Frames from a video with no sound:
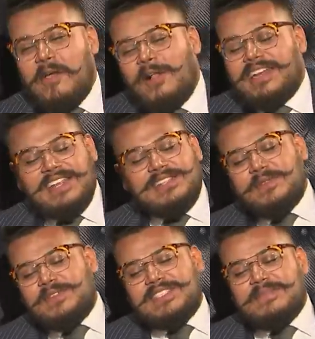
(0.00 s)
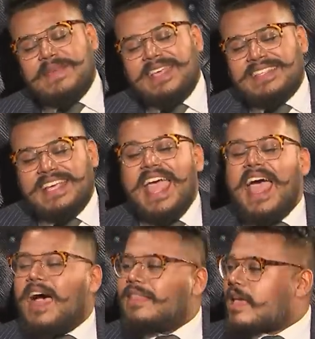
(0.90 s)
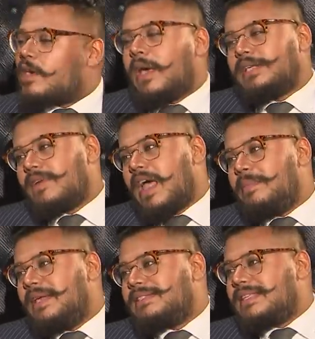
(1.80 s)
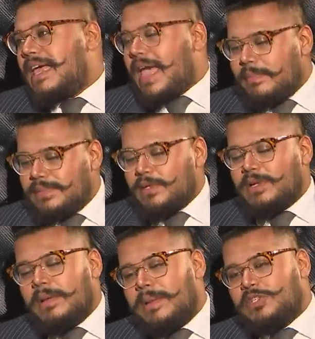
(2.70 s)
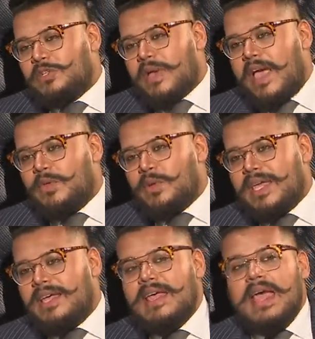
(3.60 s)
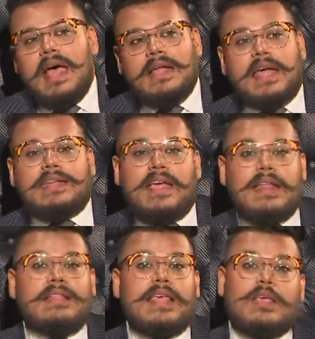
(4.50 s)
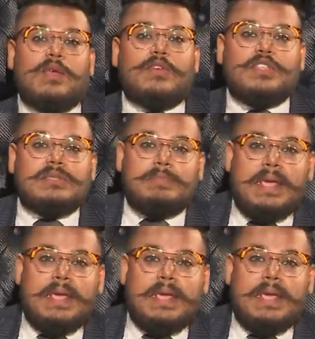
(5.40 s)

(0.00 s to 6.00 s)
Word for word: you all did so, which is amazing. Uh, thank you guys for coming. It's absolutely a pleasure to have you here. Uh, Tatiana, thank you for just